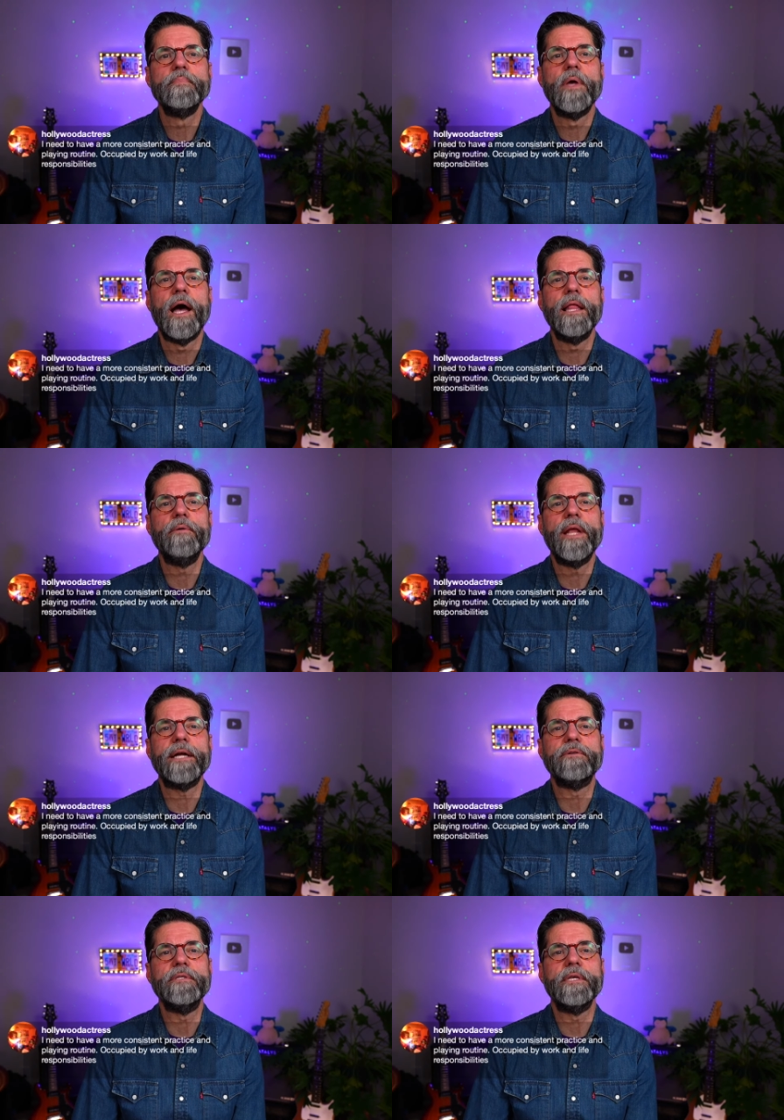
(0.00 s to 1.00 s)
Hollywood
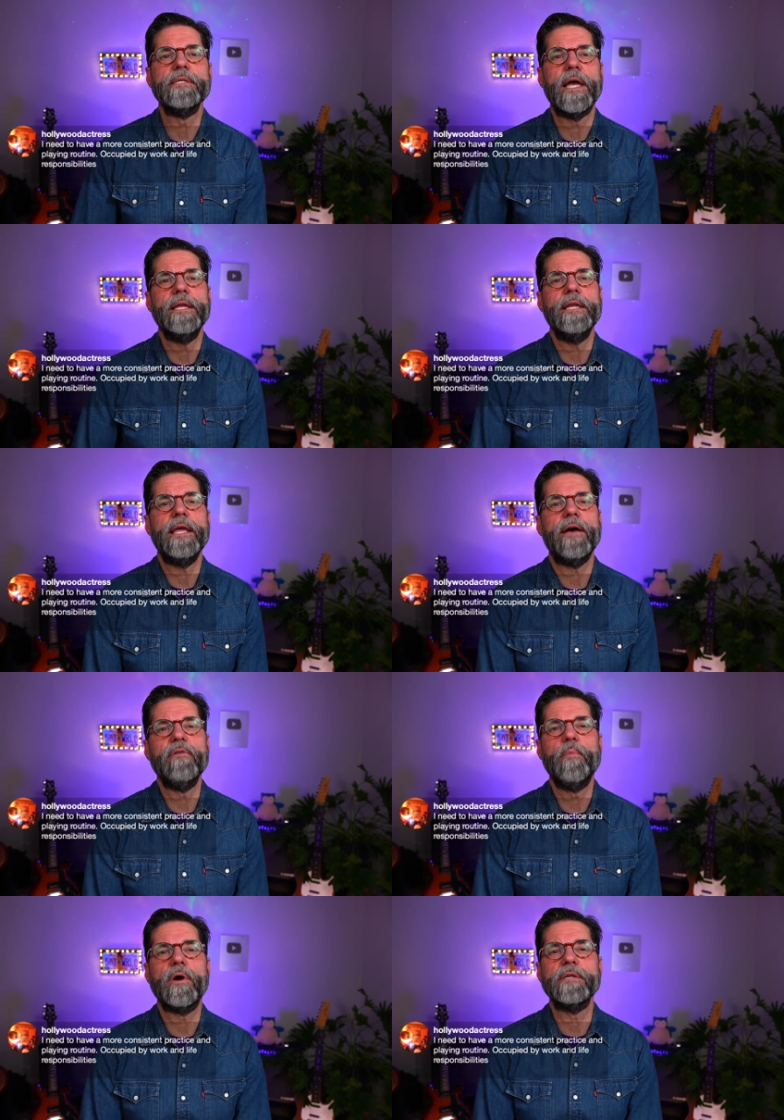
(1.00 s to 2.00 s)
Actress says, I need to have
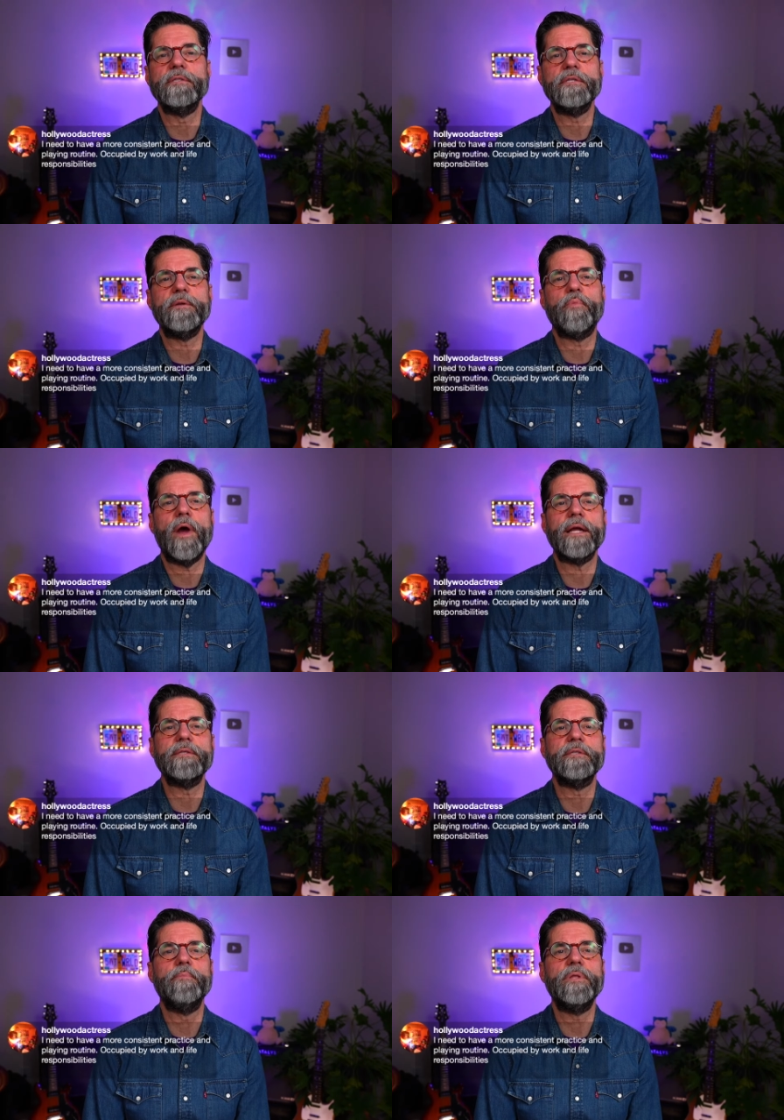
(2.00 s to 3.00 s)
a more consistent
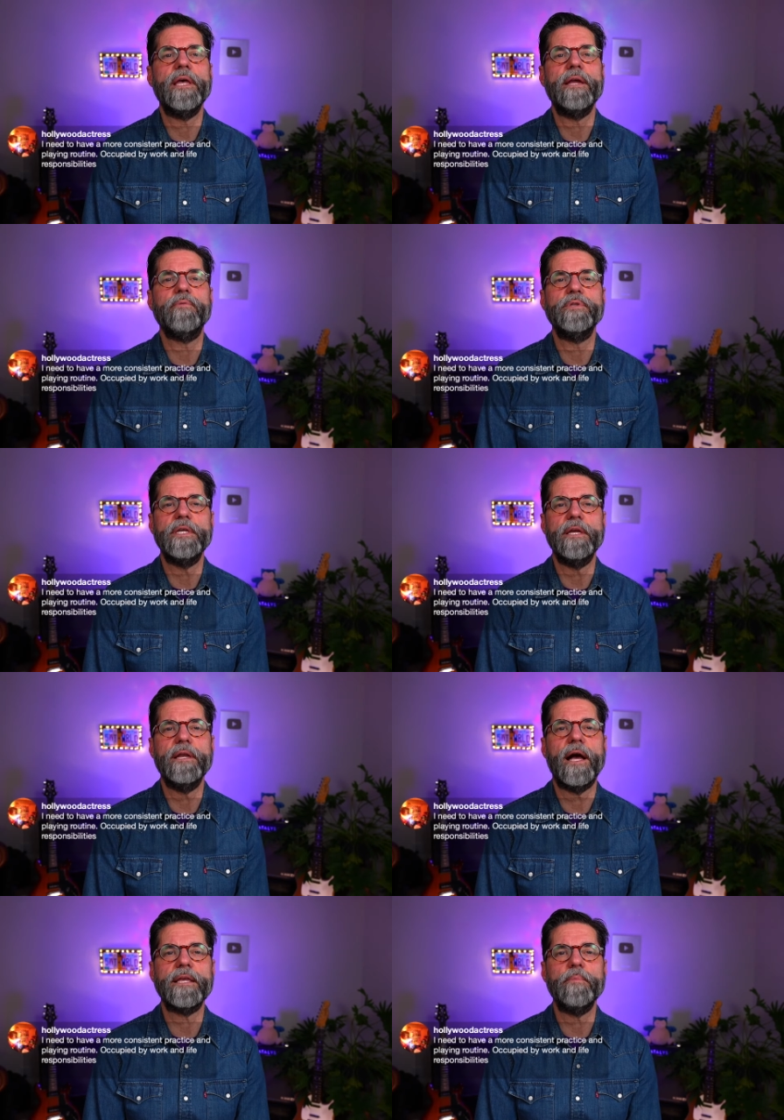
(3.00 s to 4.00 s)
practice and playing routine,
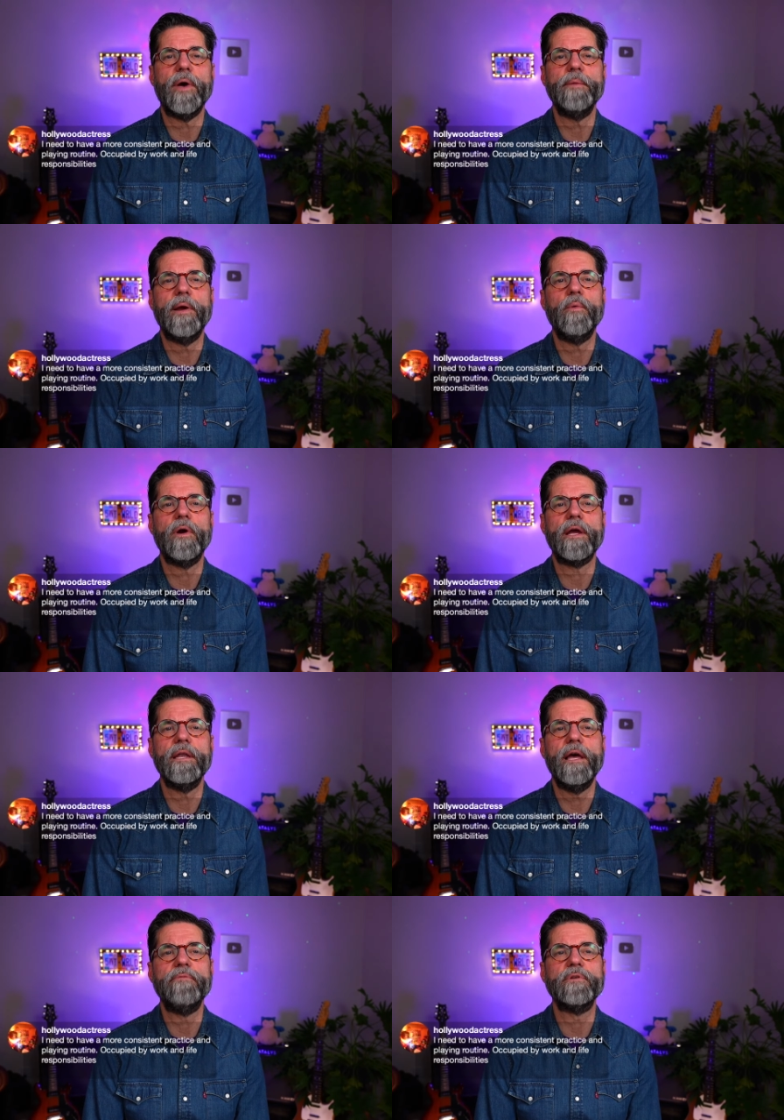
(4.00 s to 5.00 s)
occupied by work and
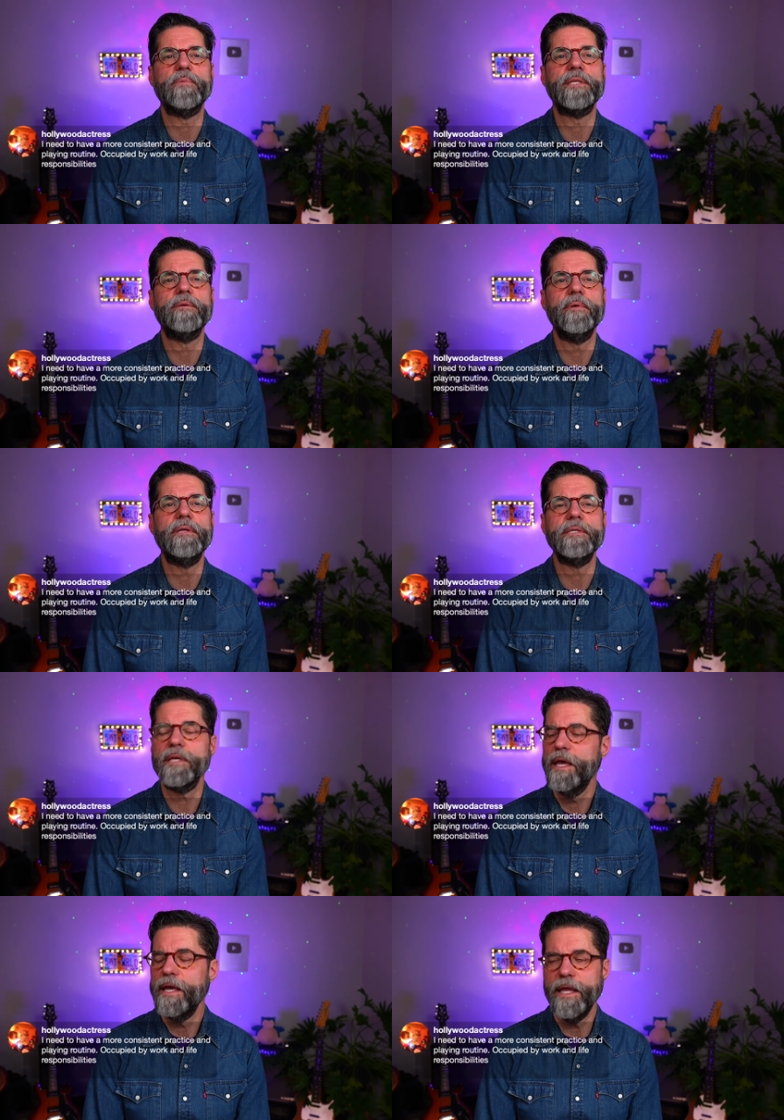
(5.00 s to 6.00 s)
life responsibilities.
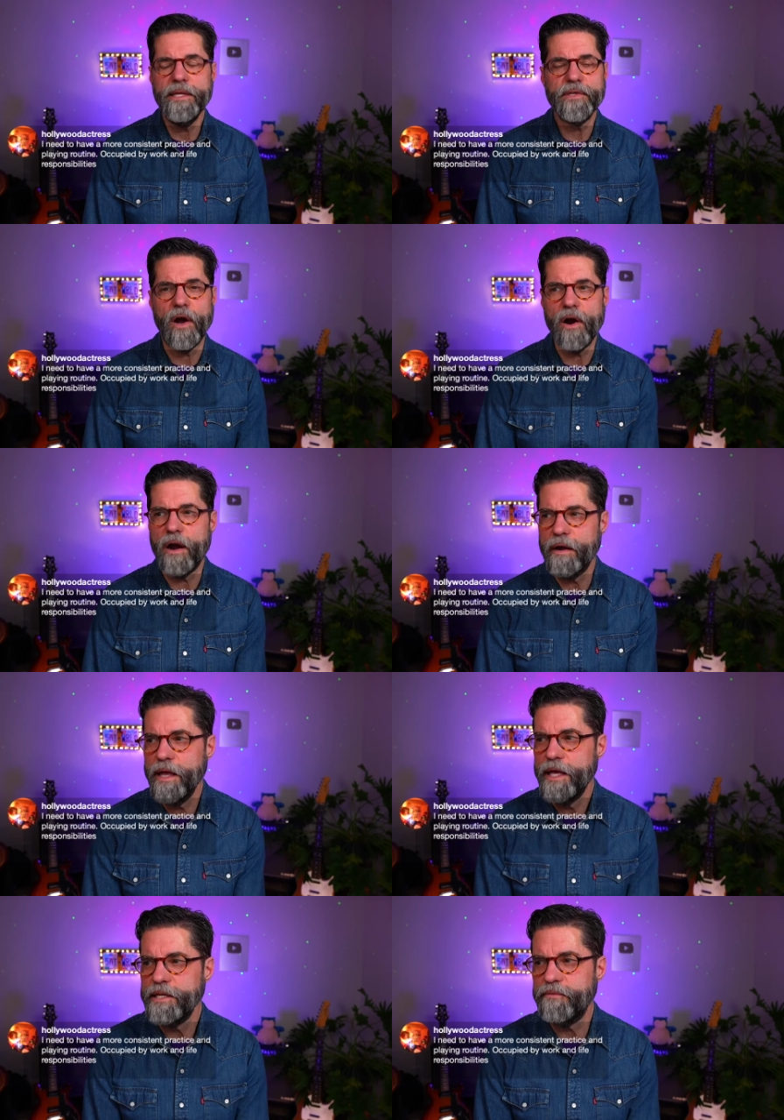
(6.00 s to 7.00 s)
It is hard
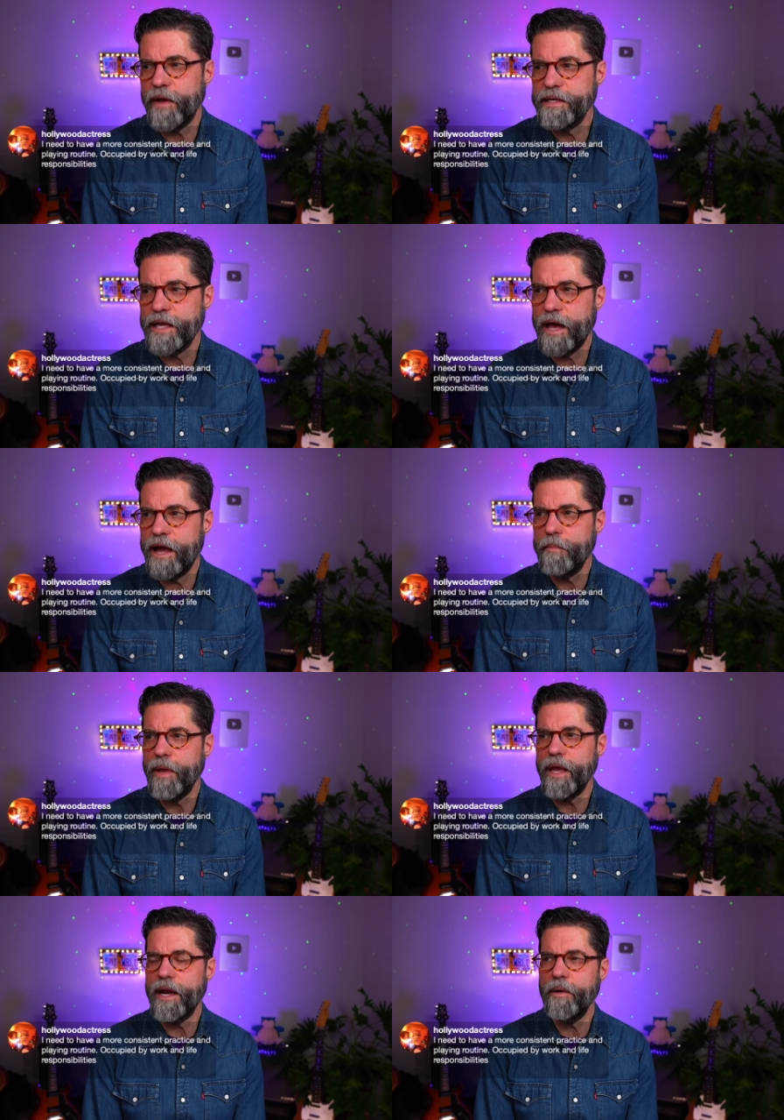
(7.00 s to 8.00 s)
to find time,
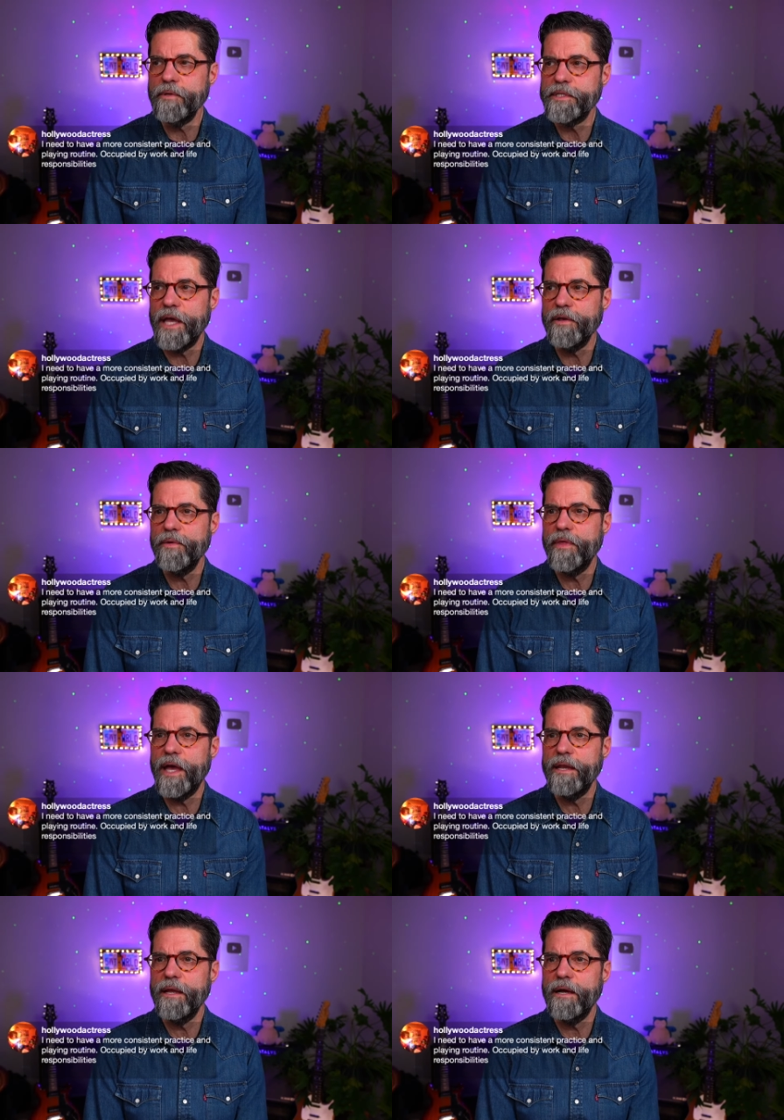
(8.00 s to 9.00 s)
and I will tell you that